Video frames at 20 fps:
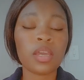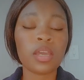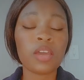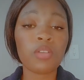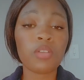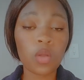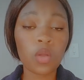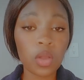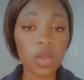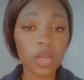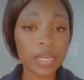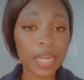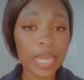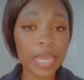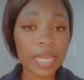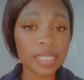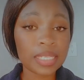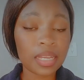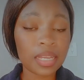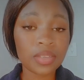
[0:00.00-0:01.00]

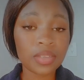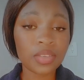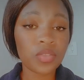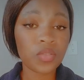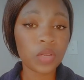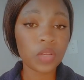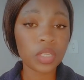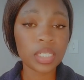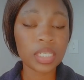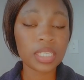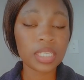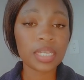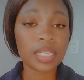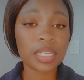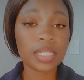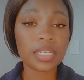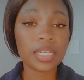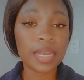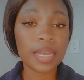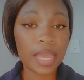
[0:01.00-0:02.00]
recognized as a
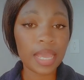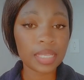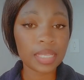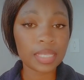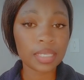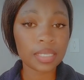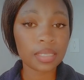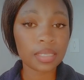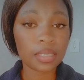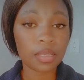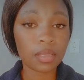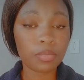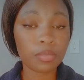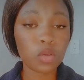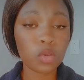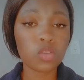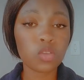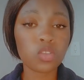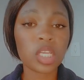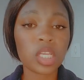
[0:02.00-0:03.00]
registered nurse
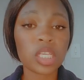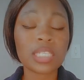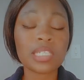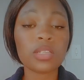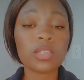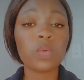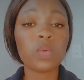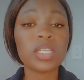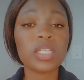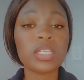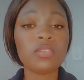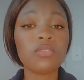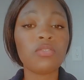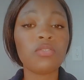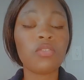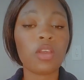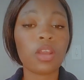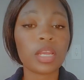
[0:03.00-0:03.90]
because you're still waiting for